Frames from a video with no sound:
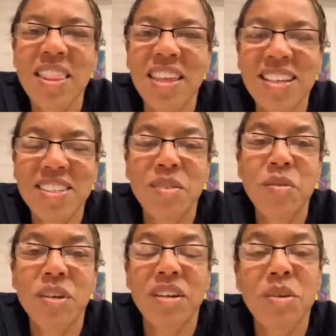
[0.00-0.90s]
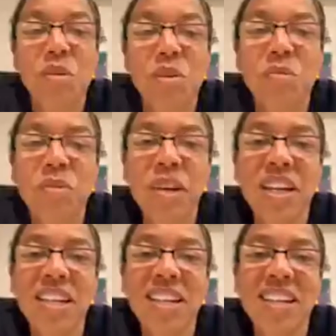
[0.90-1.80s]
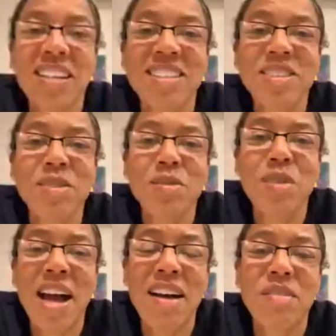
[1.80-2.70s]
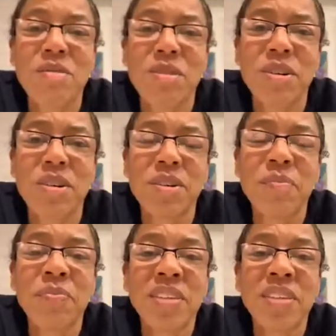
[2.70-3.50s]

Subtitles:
things that we're incorporating into our